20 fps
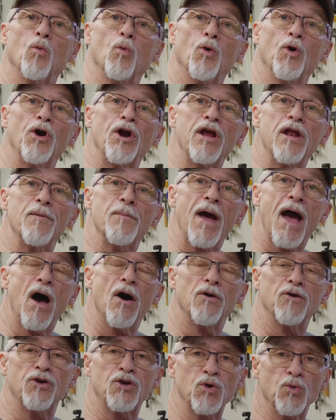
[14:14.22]
worried
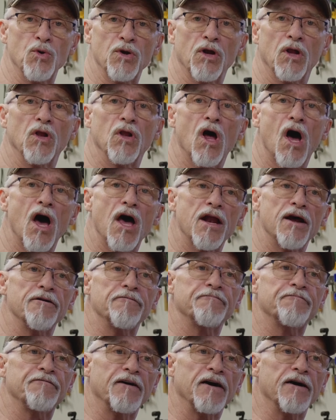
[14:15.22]
about doing a lot
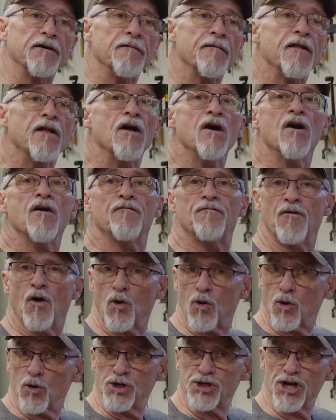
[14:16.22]
of
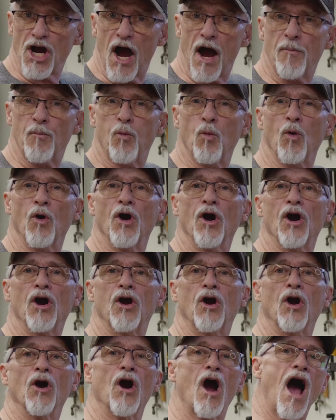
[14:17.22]
Photoshop
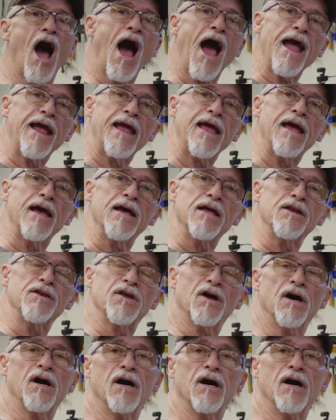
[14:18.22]
work or high-end